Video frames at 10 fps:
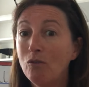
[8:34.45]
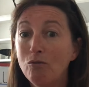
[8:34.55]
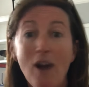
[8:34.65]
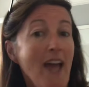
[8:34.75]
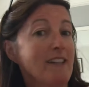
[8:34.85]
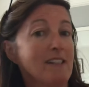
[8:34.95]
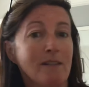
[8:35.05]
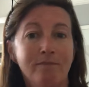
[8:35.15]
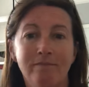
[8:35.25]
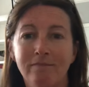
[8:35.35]
red.
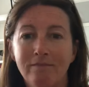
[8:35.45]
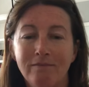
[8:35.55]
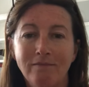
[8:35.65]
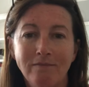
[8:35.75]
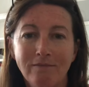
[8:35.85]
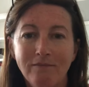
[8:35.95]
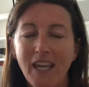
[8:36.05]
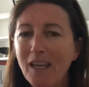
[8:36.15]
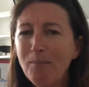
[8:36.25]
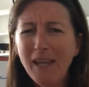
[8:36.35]
It
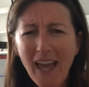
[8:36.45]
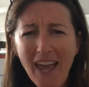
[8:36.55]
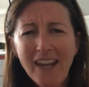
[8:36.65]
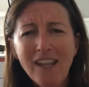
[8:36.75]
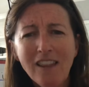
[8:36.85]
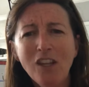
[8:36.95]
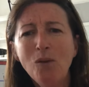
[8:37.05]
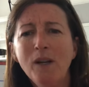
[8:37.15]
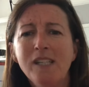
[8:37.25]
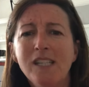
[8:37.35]
can be anything you
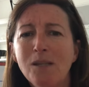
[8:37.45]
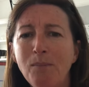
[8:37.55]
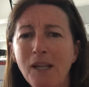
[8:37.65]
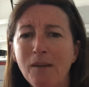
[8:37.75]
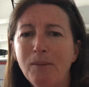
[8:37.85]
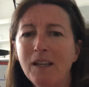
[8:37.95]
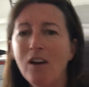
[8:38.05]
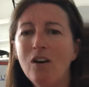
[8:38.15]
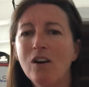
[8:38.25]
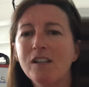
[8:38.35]
want it to be,
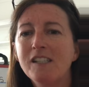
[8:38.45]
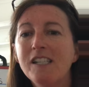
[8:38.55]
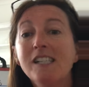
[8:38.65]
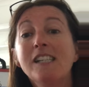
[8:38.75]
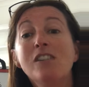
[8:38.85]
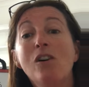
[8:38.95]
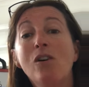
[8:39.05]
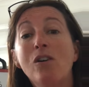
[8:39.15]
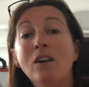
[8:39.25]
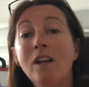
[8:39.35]
because this is
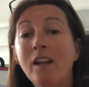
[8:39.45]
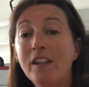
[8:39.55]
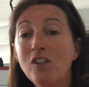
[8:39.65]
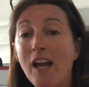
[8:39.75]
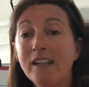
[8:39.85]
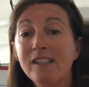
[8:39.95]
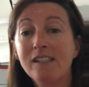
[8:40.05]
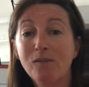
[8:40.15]
your chance.